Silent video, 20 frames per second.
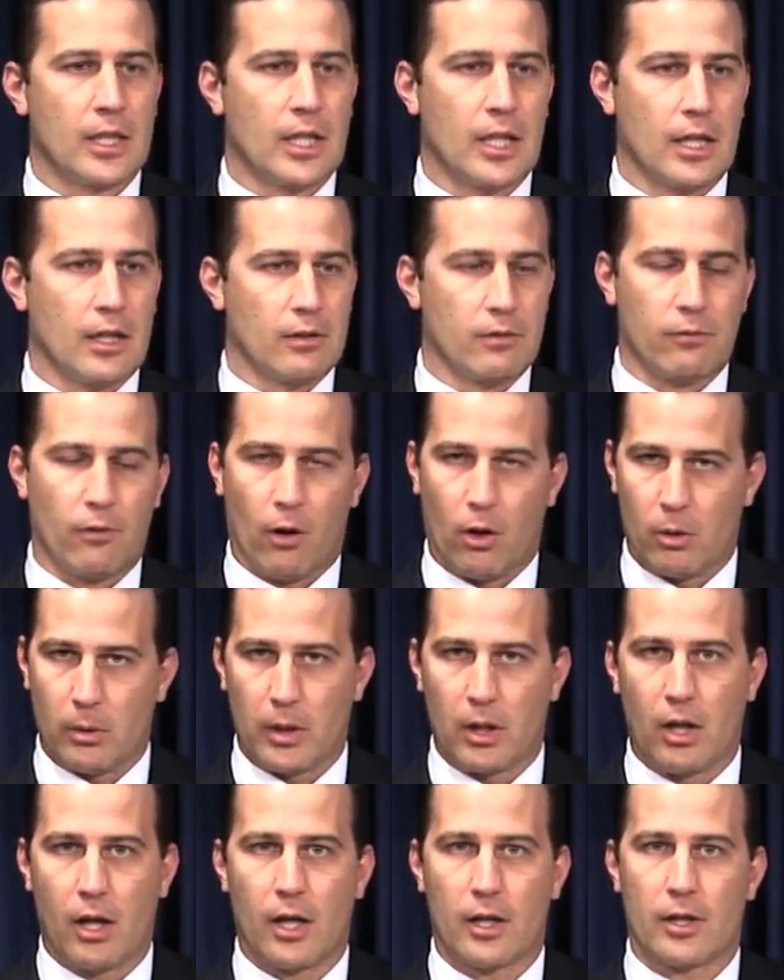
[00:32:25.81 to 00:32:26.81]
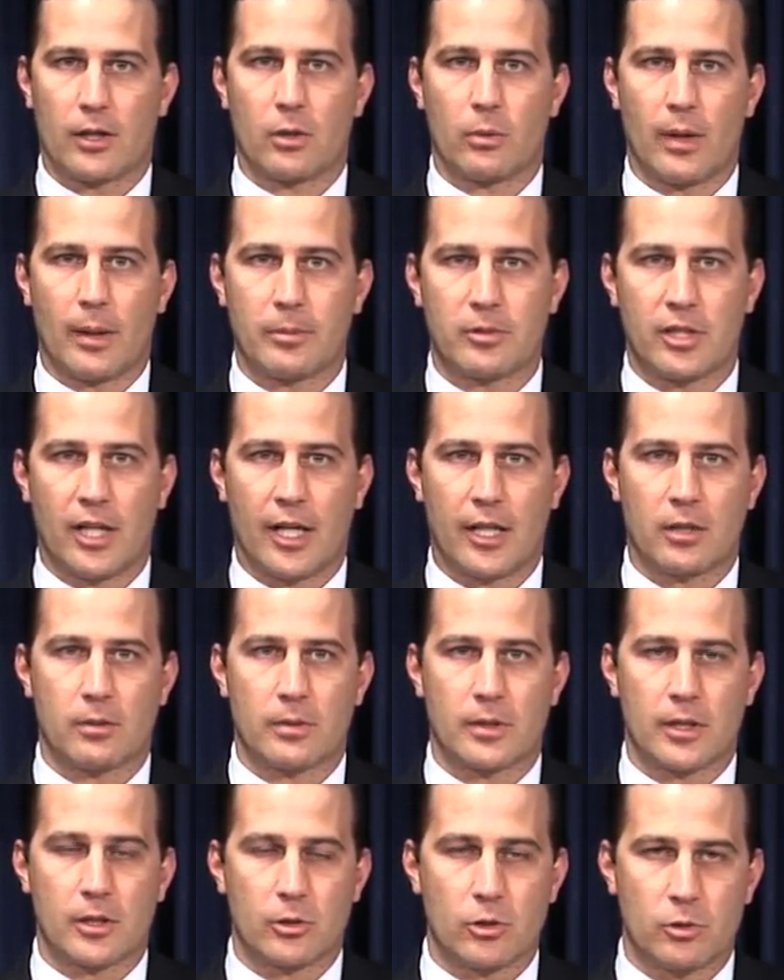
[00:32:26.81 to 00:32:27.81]
uh, follow along on the website or in
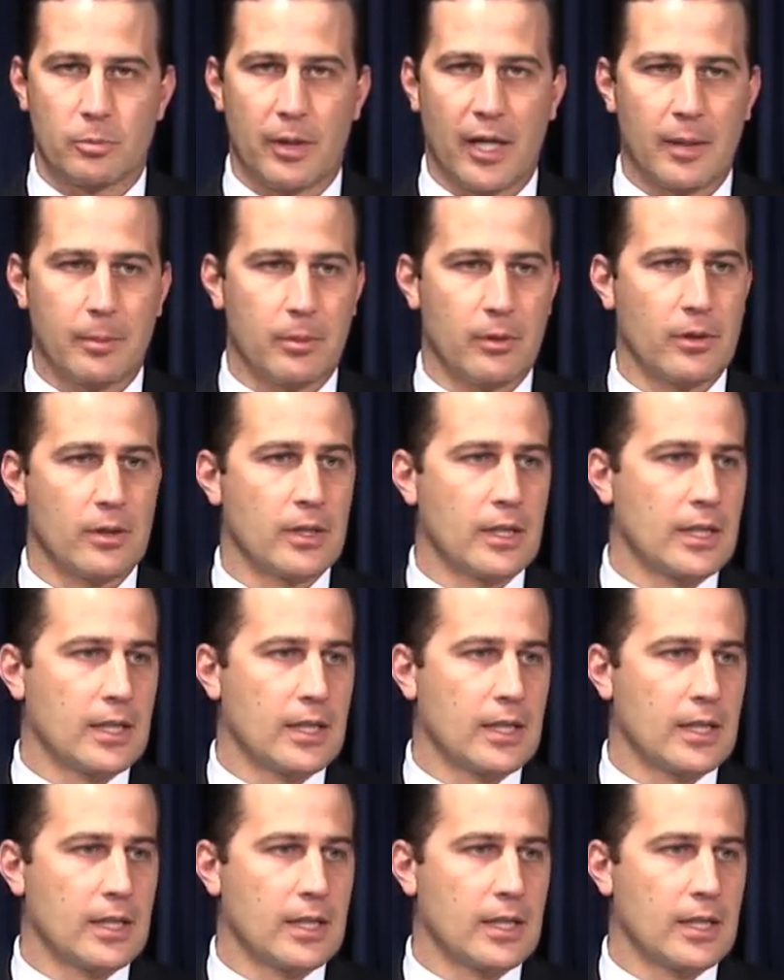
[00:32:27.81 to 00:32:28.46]
the newspaper.